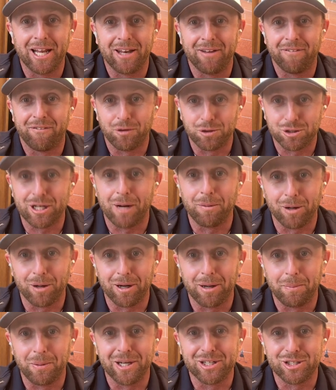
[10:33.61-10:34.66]
And the first time we're
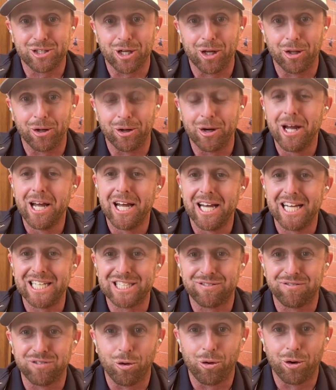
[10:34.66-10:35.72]
going to play each other
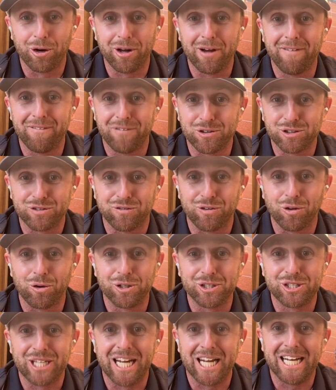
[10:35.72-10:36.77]
is Florida versus
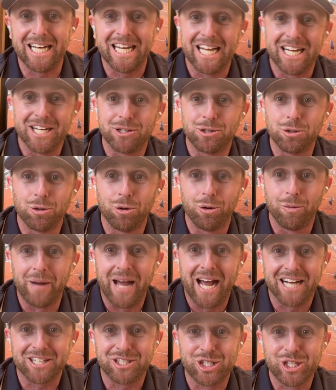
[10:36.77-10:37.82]
Florida State in a dual
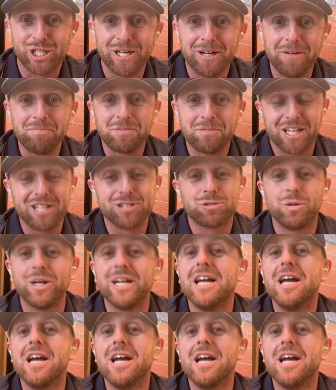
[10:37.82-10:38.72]
match. Because